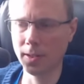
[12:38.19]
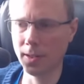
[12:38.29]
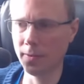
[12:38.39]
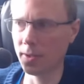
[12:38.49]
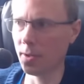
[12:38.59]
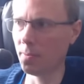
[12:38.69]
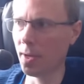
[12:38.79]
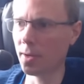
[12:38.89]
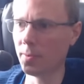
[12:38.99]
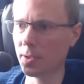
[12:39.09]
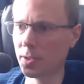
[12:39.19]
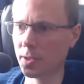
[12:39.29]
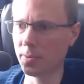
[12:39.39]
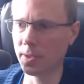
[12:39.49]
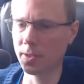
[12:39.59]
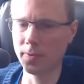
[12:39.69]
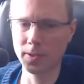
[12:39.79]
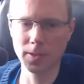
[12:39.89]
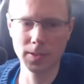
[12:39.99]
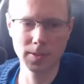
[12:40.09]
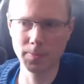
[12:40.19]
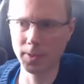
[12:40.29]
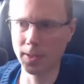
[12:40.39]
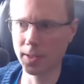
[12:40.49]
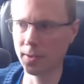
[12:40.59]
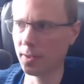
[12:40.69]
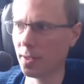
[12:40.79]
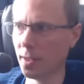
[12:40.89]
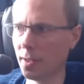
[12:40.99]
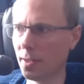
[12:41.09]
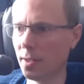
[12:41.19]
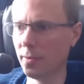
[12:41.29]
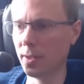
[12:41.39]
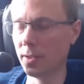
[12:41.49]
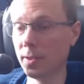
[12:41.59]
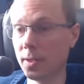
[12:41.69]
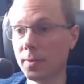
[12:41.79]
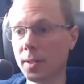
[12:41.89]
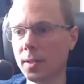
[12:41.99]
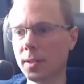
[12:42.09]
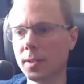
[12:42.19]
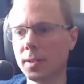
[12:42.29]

I have to go back and watch the Twitch VOD, but I can't really do that right now.